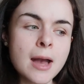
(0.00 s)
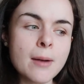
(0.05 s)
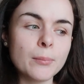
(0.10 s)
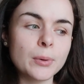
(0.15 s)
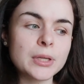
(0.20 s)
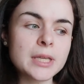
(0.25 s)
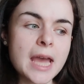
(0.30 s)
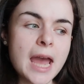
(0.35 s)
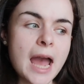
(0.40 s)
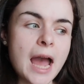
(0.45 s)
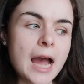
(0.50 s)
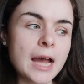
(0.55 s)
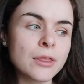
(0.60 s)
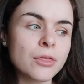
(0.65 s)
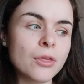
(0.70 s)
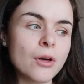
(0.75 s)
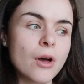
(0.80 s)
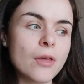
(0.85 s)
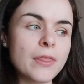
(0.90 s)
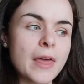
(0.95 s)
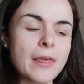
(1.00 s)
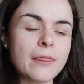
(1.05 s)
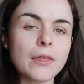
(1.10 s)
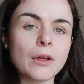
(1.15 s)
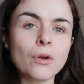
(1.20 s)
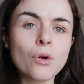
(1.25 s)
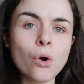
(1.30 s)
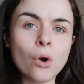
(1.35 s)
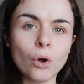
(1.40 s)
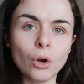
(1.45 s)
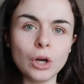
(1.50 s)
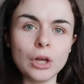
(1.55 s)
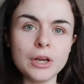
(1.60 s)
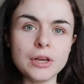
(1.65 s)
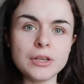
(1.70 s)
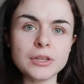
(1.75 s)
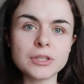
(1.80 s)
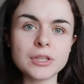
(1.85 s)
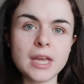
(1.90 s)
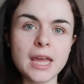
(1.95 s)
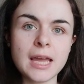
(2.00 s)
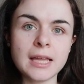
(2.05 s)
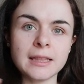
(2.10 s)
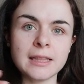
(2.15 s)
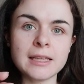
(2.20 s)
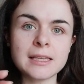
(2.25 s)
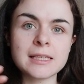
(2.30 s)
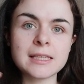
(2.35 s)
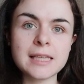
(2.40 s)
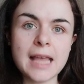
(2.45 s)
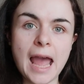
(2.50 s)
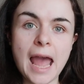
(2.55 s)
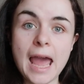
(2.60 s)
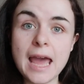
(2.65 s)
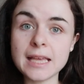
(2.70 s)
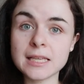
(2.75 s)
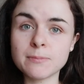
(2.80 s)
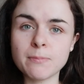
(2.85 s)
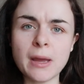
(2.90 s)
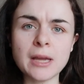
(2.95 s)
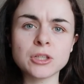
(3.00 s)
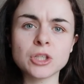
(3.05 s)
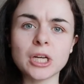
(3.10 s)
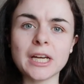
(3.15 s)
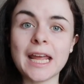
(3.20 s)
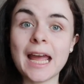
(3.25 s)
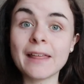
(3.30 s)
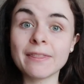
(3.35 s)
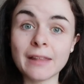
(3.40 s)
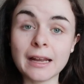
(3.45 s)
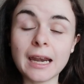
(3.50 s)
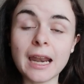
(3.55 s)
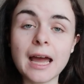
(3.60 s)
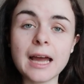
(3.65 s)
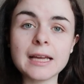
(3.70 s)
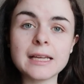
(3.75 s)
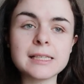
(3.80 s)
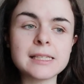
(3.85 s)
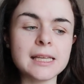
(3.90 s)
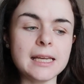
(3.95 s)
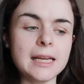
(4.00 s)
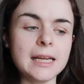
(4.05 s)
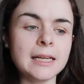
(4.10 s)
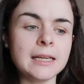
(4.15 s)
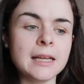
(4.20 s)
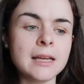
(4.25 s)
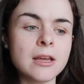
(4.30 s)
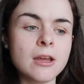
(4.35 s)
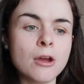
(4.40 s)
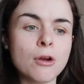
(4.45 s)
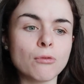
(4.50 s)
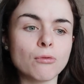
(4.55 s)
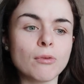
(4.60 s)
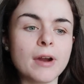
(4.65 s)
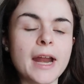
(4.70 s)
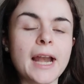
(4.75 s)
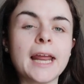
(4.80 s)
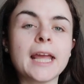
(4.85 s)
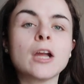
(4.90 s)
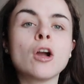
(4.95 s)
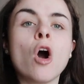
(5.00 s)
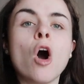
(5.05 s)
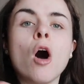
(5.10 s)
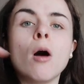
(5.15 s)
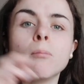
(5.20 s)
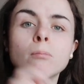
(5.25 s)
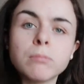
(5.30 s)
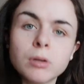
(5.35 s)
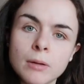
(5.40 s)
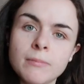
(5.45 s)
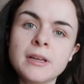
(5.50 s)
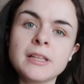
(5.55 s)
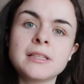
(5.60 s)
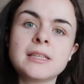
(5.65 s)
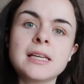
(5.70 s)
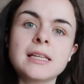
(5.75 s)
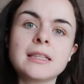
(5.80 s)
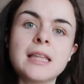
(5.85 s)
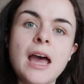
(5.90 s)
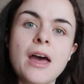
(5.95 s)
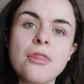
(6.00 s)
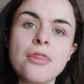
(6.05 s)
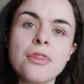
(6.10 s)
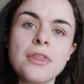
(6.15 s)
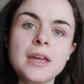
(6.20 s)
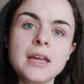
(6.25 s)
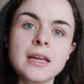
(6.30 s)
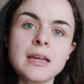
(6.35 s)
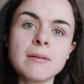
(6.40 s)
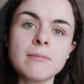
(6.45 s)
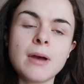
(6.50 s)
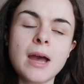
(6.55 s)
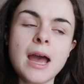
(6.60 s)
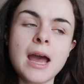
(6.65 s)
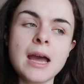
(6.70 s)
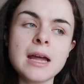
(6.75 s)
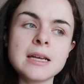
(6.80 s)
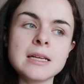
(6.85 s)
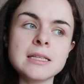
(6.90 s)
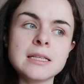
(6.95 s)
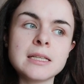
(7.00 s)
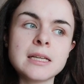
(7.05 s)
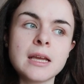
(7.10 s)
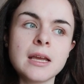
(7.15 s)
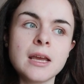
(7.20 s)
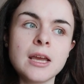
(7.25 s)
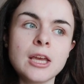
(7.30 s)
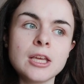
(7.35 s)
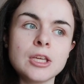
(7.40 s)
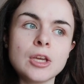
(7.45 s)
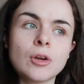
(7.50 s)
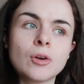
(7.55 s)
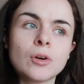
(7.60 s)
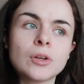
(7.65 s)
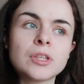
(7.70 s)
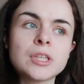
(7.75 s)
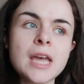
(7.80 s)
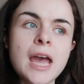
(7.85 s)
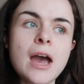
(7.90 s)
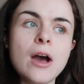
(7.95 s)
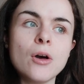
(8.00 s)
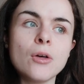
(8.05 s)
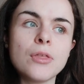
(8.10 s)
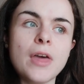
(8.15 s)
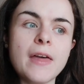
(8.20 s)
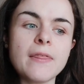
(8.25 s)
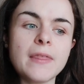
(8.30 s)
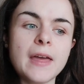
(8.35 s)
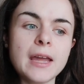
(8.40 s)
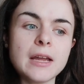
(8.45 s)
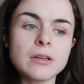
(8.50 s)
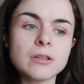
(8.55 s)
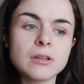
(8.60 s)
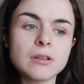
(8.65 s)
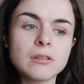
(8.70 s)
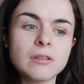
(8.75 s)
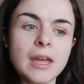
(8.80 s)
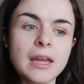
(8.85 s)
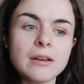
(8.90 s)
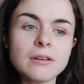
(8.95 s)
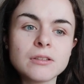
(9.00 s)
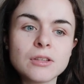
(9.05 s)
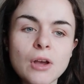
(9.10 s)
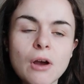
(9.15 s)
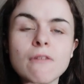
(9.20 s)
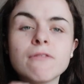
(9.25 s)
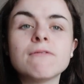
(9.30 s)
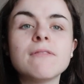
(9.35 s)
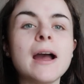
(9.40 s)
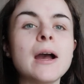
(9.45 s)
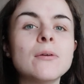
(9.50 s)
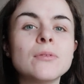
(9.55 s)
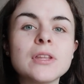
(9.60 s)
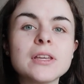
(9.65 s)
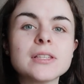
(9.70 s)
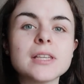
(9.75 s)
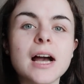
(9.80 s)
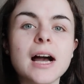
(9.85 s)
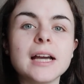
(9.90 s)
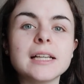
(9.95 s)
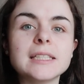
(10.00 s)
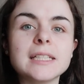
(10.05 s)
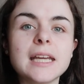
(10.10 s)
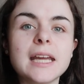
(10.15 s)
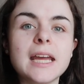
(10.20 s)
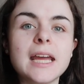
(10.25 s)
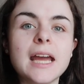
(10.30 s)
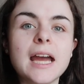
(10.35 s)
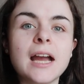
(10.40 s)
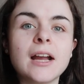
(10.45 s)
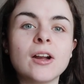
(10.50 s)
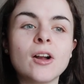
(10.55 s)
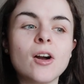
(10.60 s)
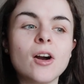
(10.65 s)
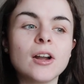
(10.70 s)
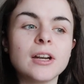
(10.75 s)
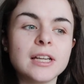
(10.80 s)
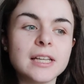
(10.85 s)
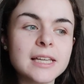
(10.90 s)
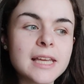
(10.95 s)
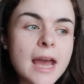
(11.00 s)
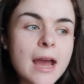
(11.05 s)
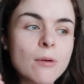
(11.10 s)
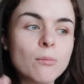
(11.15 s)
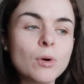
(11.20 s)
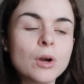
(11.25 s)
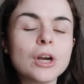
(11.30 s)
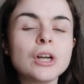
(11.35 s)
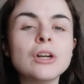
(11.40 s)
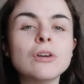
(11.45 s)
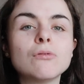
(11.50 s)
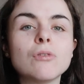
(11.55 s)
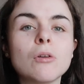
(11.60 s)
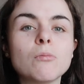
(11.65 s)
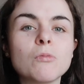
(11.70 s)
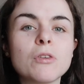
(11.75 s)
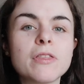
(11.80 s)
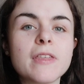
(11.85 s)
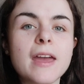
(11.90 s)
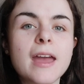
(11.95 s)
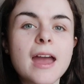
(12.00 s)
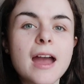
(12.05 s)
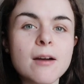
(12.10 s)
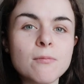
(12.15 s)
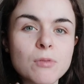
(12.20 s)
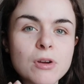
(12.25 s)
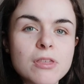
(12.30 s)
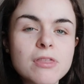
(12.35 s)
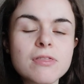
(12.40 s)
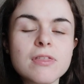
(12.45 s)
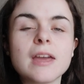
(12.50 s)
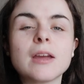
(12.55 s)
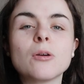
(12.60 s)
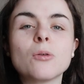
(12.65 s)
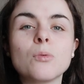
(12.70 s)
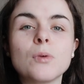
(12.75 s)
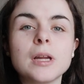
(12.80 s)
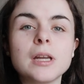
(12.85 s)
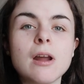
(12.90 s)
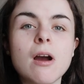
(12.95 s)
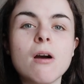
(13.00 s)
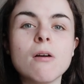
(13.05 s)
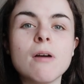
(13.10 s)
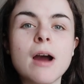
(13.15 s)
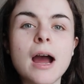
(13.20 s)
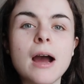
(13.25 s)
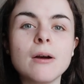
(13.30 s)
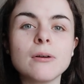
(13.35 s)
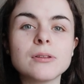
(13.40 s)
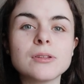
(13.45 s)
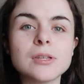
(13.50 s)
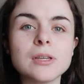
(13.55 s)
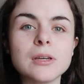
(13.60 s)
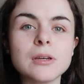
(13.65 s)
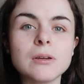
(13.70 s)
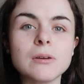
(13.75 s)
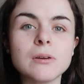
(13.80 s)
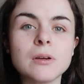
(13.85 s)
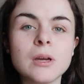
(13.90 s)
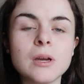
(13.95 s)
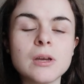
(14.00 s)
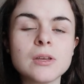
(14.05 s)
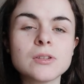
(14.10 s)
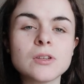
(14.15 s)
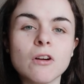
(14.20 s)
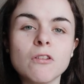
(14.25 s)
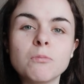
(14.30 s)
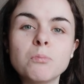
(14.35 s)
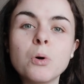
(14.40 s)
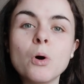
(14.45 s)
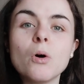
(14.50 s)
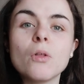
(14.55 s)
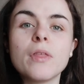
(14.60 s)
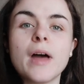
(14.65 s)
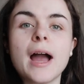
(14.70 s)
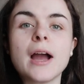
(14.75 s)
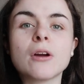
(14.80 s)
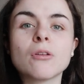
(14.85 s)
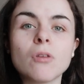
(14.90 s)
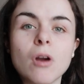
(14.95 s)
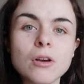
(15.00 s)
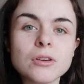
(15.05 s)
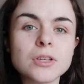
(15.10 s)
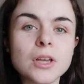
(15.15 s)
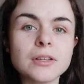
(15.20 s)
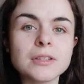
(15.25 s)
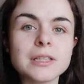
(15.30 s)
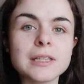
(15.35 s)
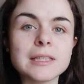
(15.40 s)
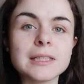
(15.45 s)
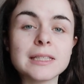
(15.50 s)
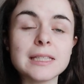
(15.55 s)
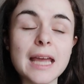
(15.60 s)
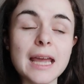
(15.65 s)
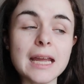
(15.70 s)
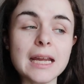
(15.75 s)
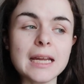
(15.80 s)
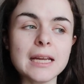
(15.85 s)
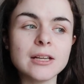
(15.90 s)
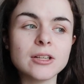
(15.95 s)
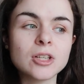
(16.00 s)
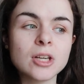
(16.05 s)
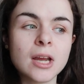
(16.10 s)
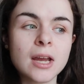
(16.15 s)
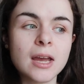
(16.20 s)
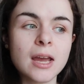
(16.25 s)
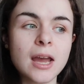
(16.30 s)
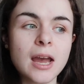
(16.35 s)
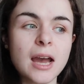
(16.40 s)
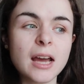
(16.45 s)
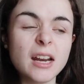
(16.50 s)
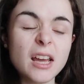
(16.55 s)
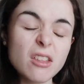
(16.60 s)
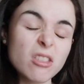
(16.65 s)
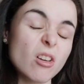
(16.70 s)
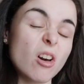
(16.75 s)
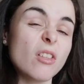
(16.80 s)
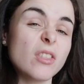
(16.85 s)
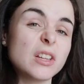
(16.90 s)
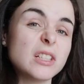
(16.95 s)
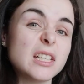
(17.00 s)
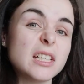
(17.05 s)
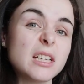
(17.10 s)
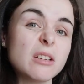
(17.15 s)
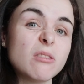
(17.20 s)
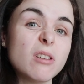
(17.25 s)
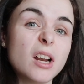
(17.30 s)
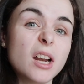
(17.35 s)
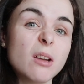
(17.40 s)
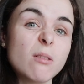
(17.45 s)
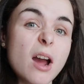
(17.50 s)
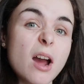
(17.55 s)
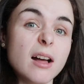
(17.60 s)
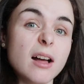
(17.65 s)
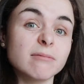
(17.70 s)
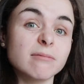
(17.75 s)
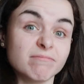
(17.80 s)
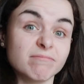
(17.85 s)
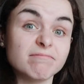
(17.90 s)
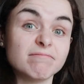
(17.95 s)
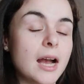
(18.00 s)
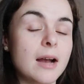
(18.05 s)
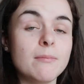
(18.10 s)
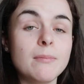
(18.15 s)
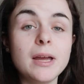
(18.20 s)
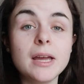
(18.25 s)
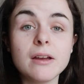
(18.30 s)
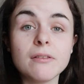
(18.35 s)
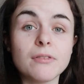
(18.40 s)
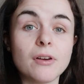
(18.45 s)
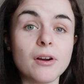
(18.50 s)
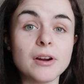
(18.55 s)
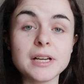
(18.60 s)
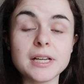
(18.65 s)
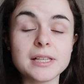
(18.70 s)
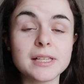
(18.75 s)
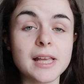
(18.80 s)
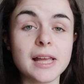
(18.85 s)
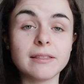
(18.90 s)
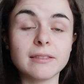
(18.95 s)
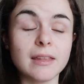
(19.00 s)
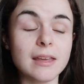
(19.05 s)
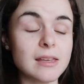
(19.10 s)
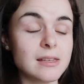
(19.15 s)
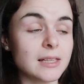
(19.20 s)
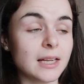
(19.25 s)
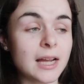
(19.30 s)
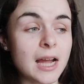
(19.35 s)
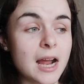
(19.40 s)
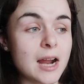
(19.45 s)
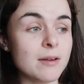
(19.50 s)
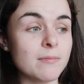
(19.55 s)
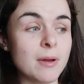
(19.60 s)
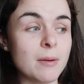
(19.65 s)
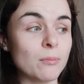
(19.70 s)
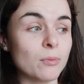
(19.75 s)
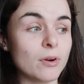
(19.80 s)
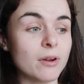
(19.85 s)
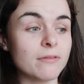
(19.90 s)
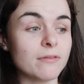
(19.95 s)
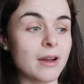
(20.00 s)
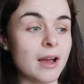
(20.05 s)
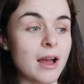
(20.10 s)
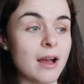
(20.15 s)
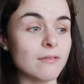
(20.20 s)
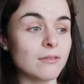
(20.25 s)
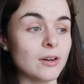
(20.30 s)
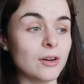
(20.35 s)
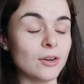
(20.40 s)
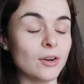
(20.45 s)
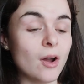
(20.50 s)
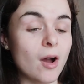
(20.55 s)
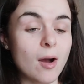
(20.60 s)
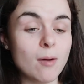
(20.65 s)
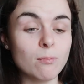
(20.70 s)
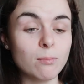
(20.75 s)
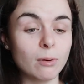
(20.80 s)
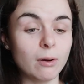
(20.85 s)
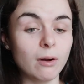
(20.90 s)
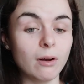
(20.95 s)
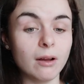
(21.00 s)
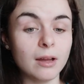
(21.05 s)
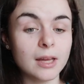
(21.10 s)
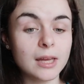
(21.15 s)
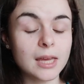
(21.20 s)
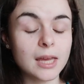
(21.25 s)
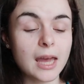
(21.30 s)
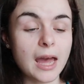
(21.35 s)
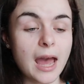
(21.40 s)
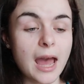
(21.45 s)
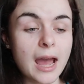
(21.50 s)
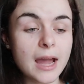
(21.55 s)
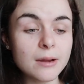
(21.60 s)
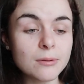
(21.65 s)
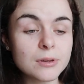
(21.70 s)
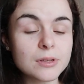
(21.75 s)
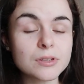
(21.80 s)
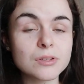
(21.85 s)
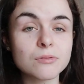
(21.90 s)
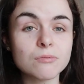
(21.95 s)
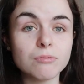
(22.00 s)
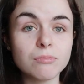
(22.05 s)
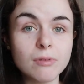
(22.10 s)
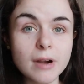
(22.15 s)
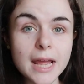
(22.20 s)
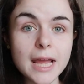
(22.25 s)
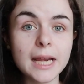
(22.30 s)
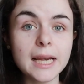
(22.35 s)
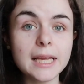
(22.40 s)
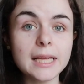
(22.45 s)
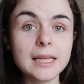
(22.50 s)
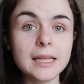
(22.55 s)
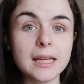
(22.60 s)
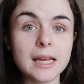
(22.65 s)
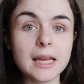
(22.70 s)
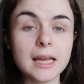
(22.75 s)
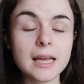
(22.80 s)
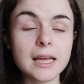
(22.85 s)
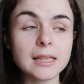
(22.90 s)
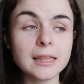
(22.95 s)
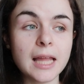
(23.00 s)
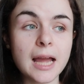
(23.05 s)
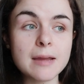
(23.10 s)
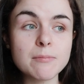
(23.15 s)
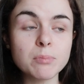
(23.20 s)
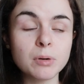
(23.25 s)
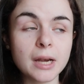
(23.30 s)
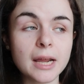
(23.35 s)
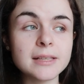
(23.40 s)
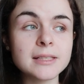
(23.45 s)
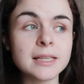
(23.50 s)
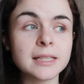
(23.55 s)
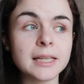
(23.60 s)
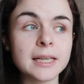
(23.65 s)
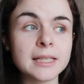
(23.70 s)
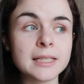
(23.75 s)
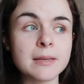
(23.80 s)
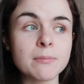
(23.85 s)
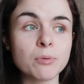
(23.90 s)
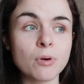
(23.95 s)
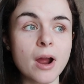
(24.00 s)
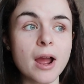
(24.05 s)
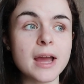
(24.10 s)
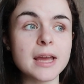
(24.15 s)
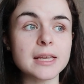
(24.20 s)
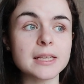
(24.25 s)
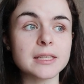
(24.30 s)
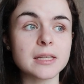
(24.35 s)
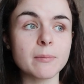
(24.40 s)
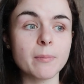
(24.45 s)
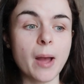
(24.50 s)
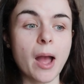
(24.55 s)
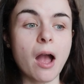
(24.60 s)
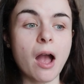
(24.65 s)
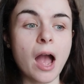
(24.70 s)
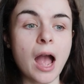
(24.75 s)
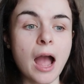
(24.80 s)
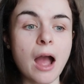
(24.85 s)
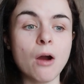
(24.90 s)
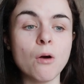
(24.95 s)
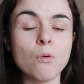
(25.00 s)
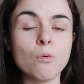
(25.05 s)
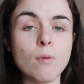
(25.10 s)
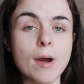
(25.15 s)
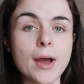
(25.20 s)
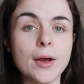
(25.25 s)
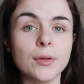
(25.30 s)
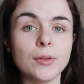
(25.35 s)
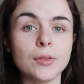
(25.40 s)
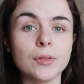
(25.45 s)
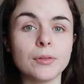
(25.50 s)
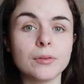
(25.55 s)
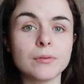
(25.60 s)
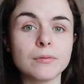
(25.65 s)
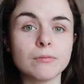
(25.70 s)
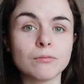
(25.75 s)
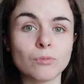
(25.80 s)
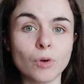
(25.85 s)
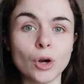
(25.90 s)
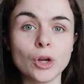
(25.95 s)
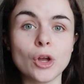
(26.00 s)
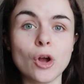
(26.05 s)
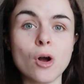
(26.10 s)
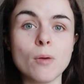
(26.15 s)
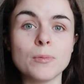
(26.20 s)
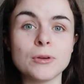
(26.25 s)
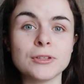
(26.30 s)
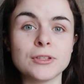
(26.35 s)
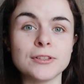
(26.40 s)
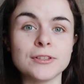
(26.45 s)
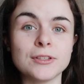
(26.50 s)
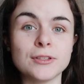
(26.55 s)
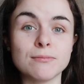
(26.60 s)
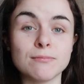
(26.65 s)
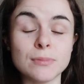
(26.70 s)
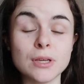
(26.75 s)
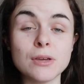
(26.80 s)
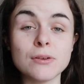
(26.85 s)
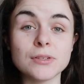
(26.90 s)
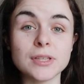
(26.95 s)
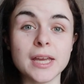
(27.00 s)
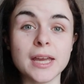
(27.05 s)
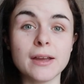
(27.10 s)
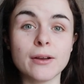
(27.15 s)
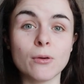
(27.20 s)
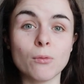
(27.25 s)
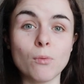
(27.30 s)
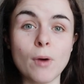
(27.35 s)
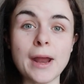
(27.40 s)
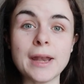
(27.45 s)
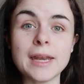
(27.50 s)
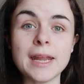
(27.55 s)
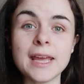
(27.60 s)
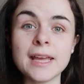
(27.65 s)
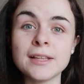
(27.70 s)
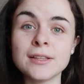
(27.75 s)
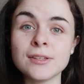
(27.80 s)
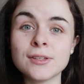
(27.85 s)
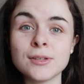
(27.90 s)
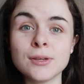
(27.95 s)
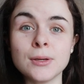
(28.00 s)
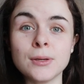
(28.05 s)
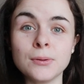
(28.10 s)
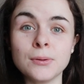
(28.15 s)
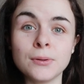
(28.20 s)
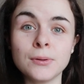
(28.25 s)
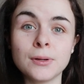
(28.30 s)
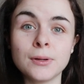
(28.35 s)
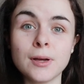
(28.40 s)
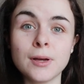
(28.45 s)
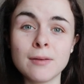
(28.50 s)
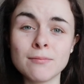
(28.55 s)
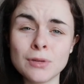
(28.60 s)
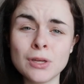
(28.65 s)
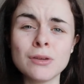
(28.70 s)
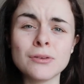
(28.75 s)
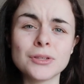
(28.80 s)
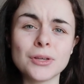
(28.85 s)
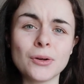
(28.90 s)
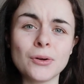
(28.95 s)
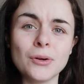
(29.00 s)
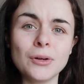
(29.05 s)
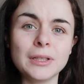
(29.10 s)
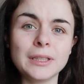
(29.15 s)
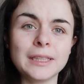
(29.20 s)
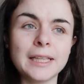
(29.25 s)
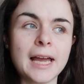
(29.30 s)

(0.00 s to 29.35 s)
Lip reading: But yeah, I thought that the colours in the set especially and the lighting really complemented that theme, and you could tell that they'd sort of found this idea and gone, yeah, we're going to run with it, and we think we know how to sort of put that across onto stage. And I thought they did it really well. I may have already said this, I can't remember if I have or not, but I was really, like, pleasantly surprised about how well Roy Orbison's music went into a musical.